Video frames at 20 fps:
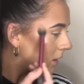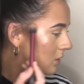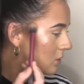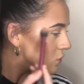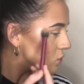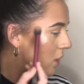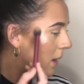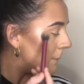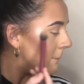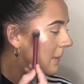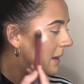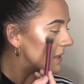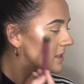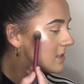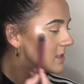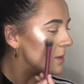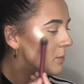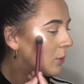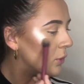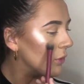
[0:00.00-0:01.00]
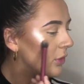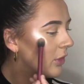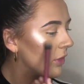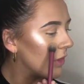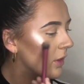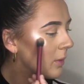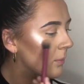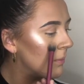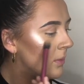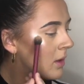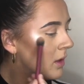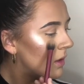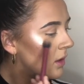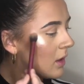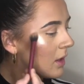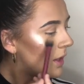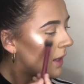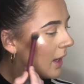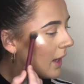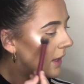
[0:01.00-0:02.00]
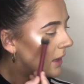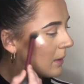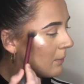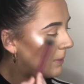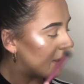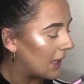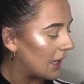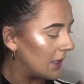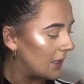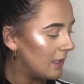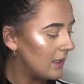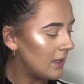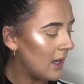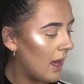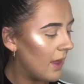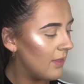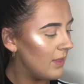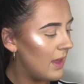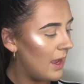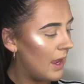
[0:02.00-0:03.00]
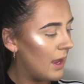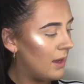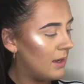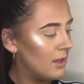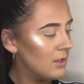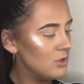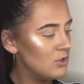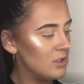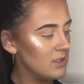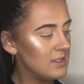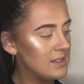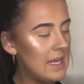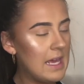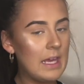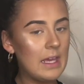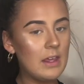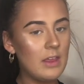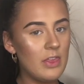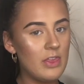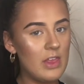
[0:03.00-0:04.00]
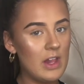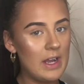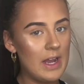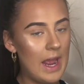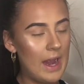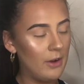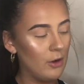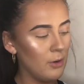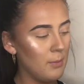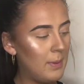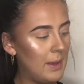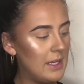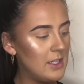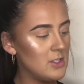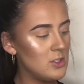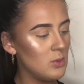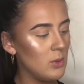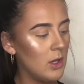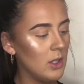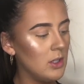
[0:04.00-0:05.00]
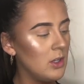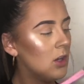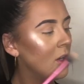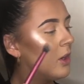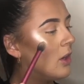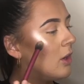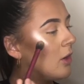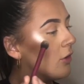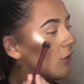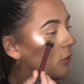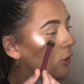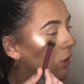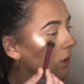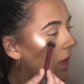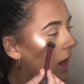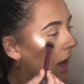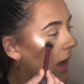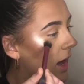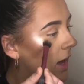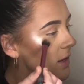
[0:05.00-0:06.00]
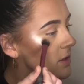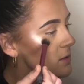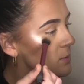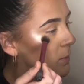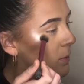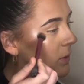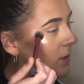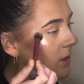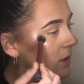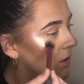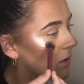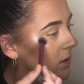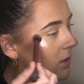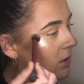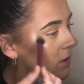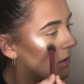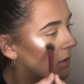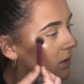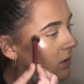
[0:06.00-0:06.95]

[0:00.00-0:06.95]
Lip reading: So I mix the both of them in the beginning and then just take the lighter peach one for the highest point.